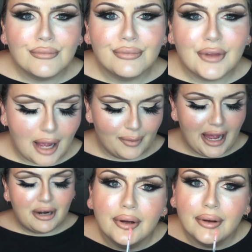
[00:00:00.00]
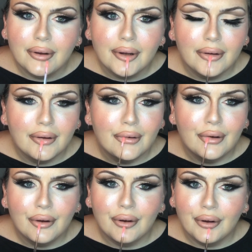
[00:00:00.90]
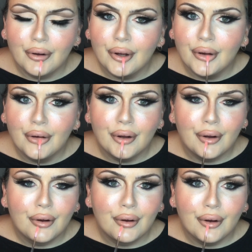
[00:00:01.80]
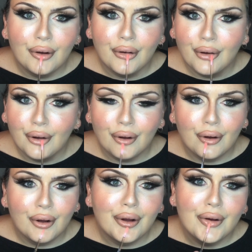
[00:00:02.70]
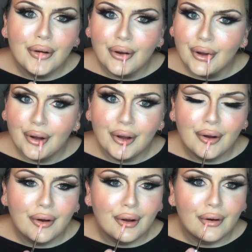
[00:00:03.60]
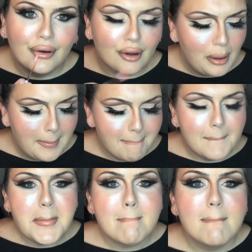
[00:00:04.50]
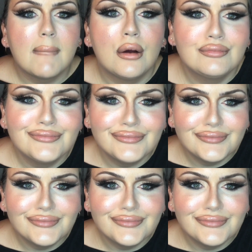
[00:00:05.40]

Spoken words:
I used the NYX Watermelon Sugar This Is